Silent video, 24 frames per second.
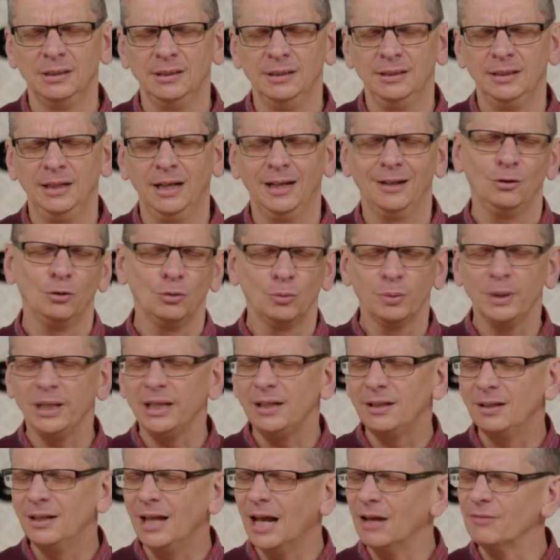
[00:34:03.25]
And Lord, we
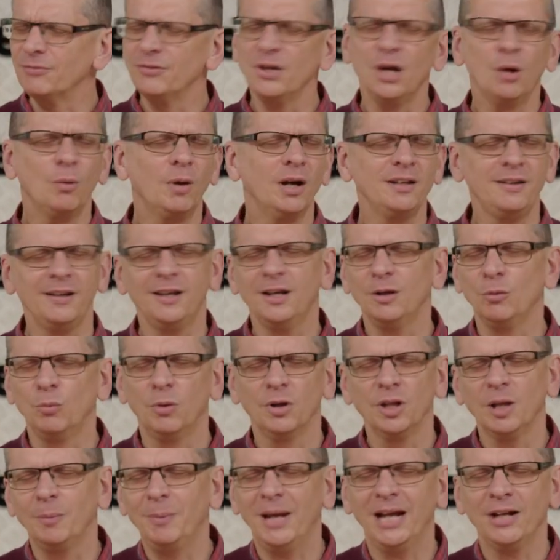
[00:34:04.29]
have no idea what
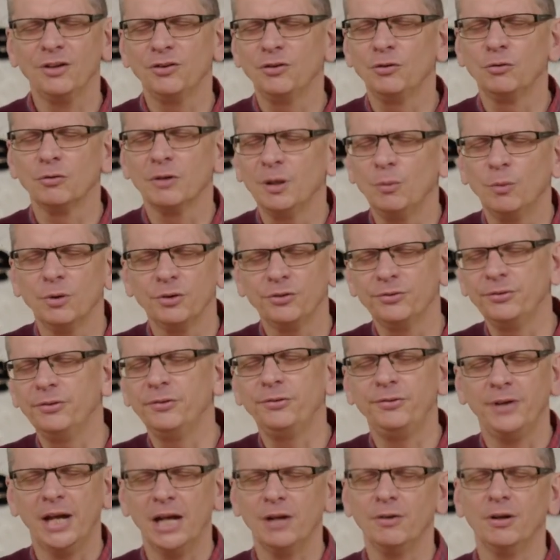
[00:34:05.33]
the backstory was for
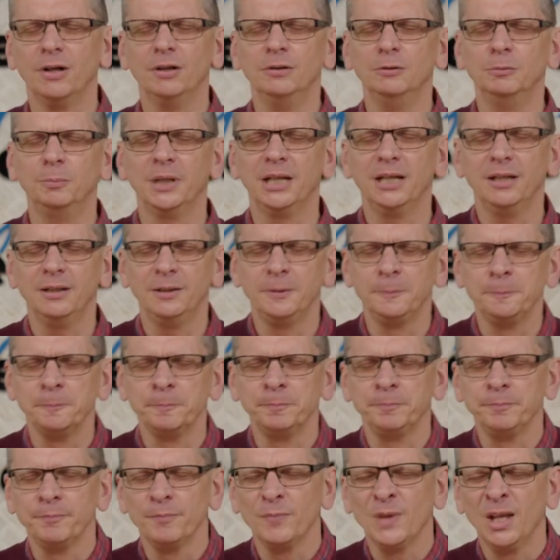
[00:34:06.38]
Pharaoh, but it
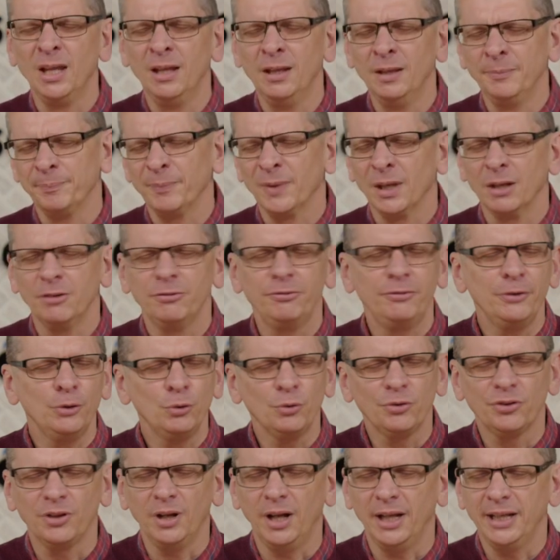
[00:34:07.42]
feels
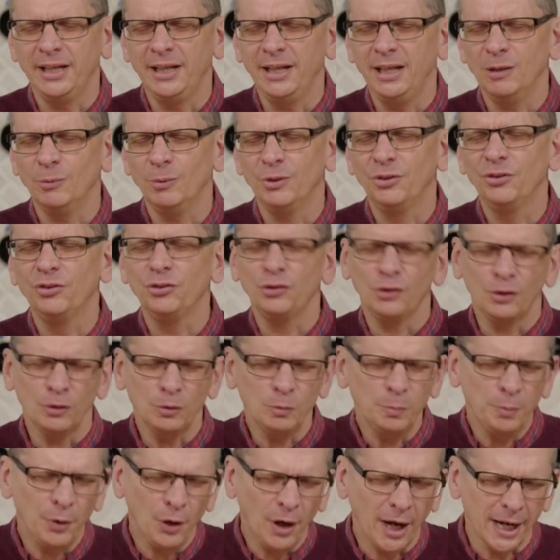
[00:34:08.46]
like he was so
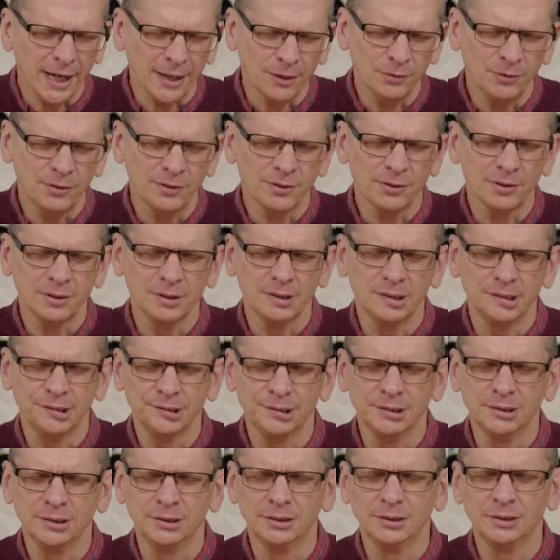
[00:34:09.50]
proud,
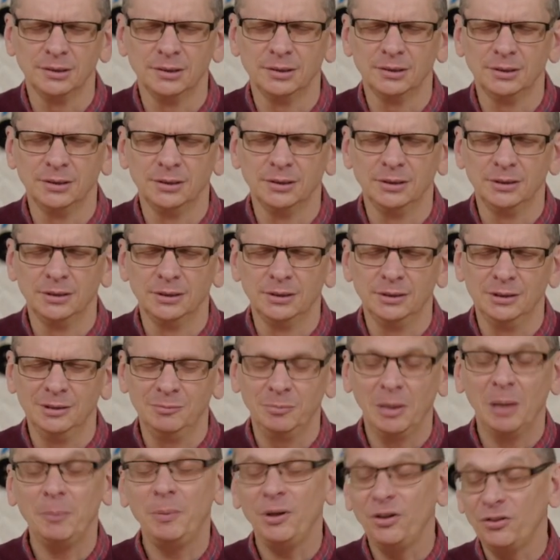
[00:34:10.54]

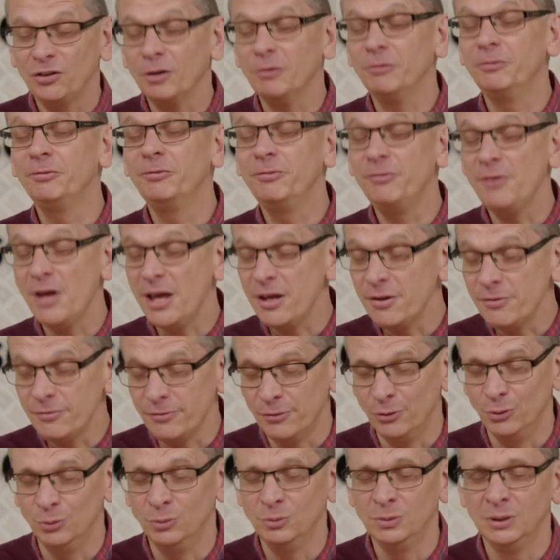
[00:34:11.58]
maybe so fearful,